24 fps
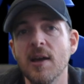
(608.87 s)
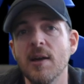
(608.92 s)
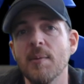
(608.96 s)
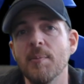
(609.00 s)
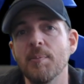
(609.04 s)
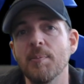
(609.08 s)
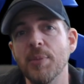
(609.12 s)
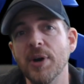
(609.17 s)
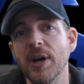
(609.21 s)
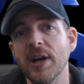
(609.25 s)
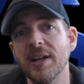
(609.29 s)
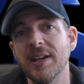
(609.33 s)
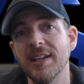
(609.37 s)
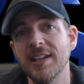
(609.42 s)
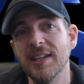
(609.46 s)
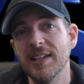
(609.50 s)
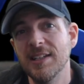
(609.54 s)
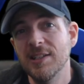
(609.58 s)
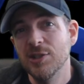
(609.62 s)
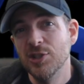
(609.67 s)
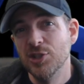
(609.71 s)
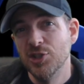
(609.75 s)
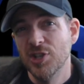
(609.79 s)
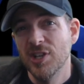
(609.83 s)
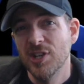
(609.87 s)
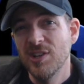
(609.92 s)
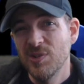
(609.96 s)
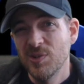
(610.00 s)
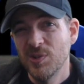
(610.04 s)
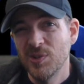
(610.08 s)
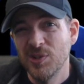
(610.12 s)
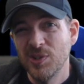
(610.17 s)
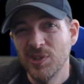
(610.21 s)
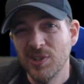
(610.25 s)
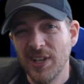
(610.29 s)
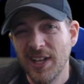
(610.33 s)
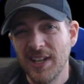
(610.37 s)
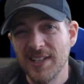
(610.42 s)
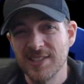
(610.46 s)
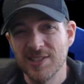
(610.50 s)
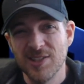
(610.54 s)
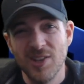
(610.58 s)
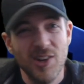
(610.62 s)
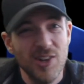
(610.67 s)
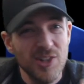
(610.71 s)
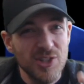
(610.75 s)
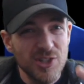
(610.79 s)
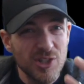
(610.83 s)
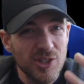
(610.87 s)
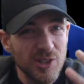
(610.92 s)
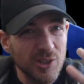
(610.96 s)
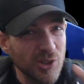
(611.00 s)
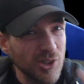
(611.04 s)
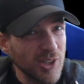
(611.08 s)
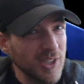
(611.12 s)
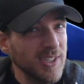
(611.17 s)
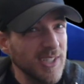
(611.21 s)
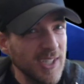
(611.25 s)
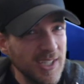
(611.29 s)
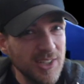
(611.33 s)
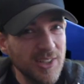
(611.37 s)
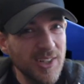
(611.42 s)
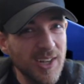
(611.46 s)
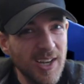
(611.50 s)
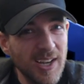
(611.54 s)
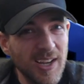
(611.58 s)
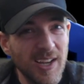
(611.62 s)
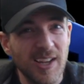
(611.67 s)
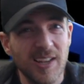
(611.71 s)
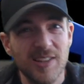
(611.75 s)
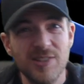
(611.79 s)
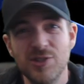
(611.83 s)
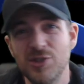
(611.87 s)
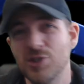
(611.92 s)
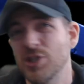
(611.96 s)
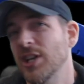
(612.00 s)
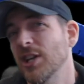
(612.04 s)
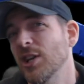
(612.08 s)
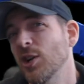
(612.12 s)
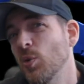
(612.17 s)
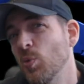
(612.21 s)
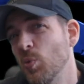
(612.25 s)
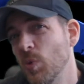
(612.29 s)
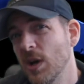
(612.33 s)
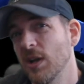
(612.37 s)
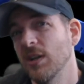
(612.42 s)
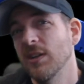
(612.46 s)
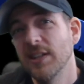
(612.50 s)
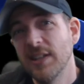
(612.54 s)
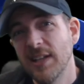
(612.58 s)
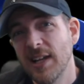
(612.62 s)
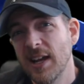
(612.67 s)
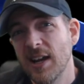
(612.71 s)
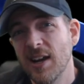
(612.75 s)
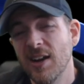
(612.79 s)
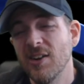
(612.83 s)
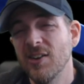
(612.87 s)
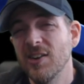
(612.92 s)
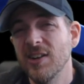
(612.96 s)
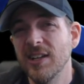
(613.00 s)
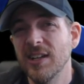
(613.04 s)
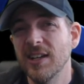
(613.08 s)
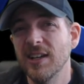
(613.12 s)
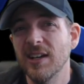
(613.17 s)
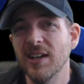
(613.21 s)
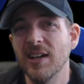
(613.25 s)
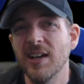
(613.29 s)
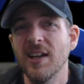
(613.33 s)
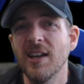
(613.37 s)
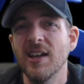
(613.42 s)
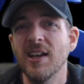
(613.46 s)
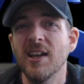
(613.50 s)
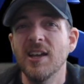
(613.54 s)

but in general, as long as you're looking at your hands, you got a well-lit area,